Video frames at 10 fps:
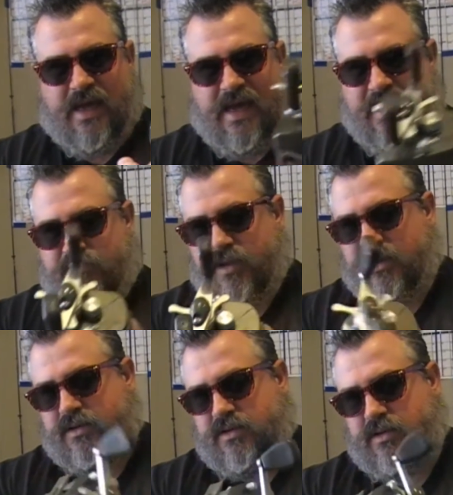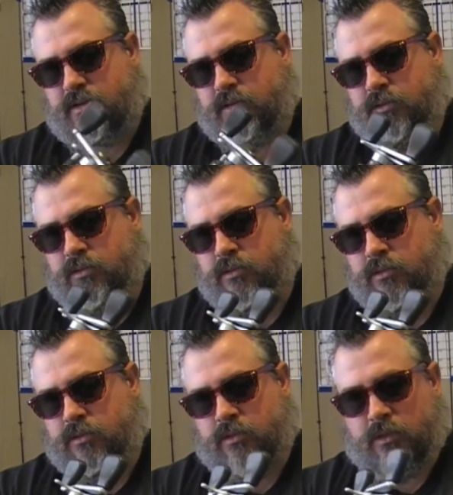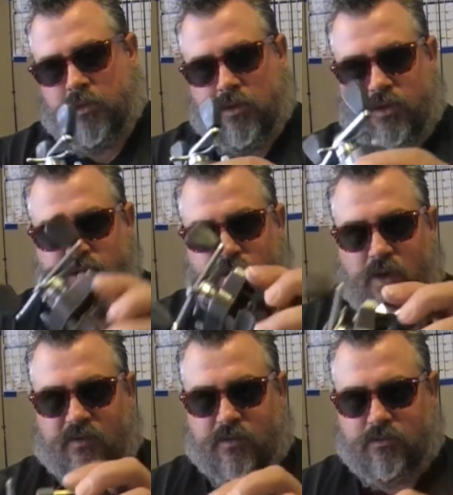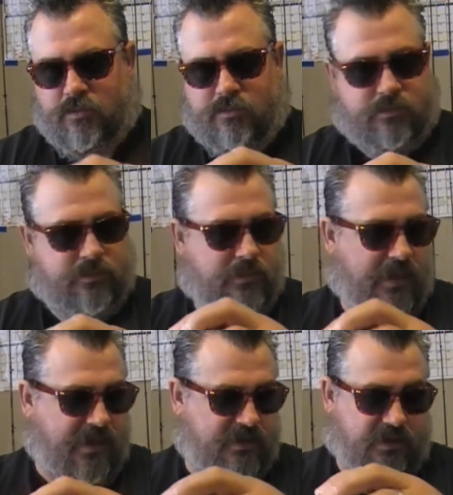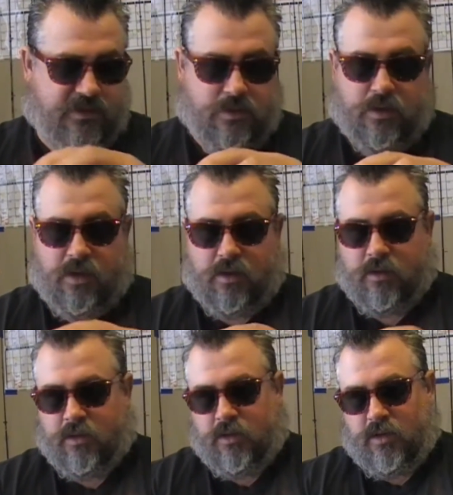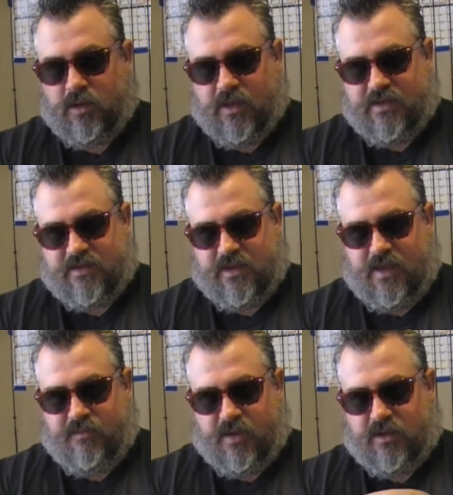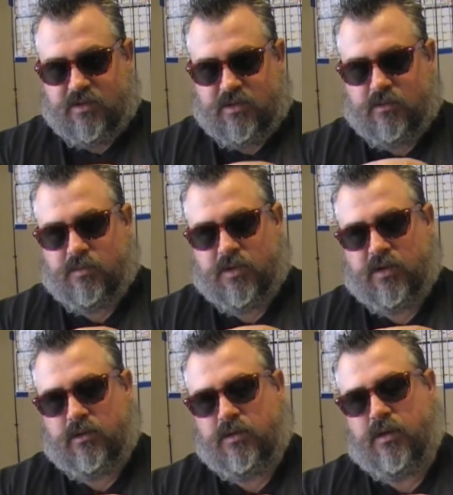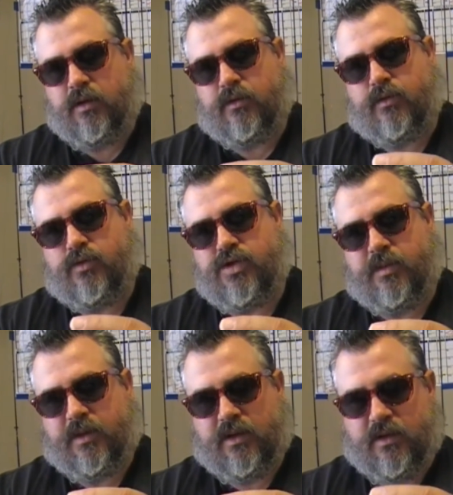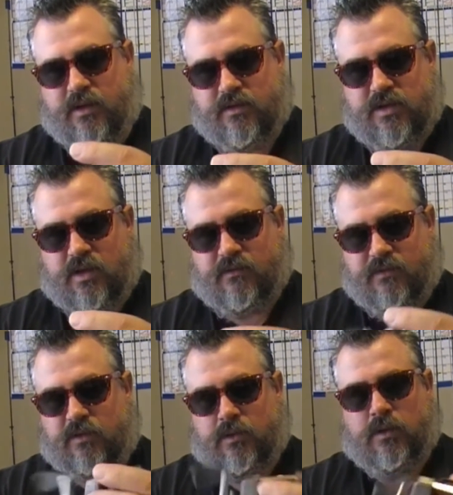$8, 2 of them. Actually, it's a little less than $8, but you know, you throw shipping in there and stuff, and